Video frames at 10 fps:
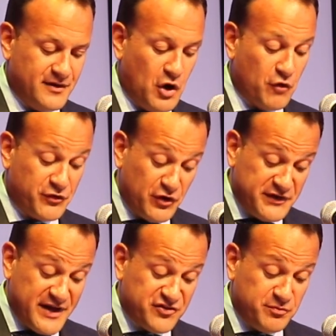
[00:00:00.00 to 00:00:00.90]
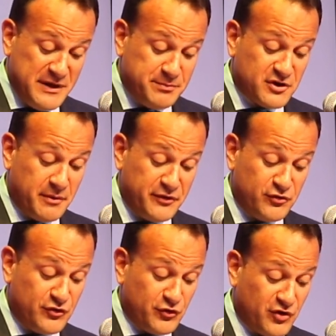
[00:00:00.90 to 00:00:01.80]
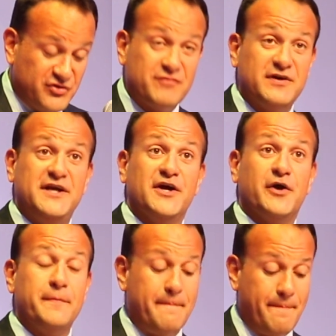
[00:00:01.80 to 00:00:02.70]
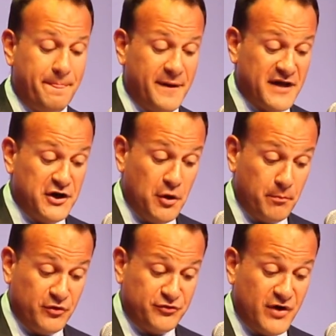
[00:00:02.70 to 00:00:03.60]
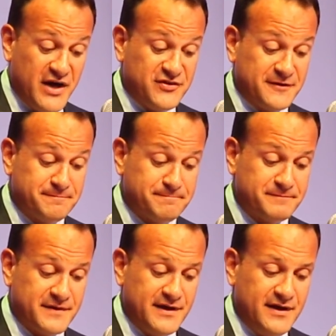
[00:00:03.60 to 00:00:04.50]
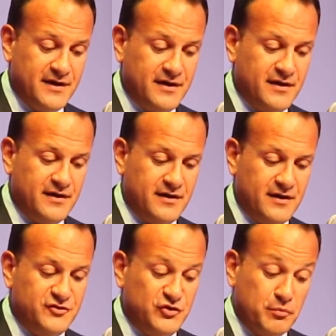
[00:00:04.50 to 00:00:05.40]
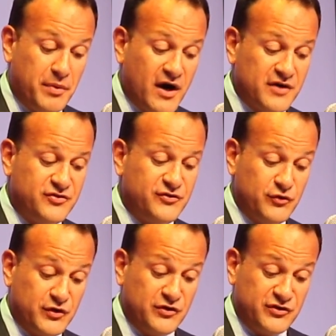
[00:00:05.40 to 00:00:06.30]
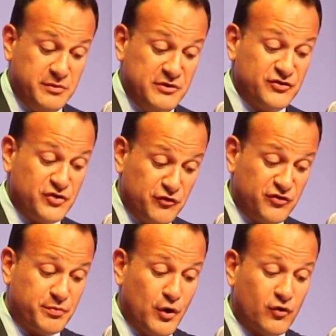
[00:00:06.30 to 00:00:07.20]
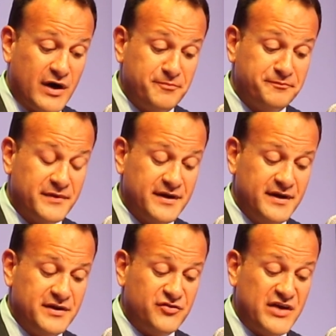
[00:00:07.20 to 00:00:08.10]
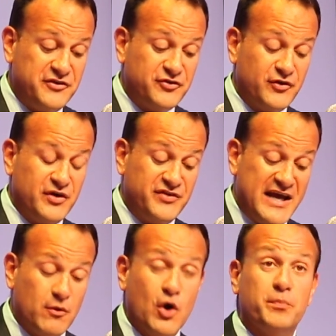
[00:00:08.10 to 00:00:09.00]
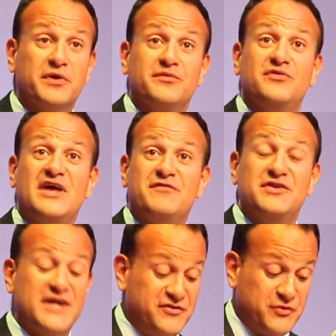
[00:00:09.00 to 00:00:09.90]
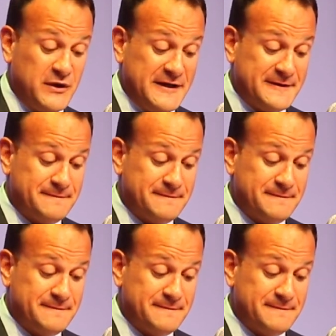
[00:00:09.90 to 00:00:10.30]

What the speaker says: Over 30,000 people coming through the doors every year, and that number is rising. Due in part to the Community Services Programme, the centre is now open 7 days a week.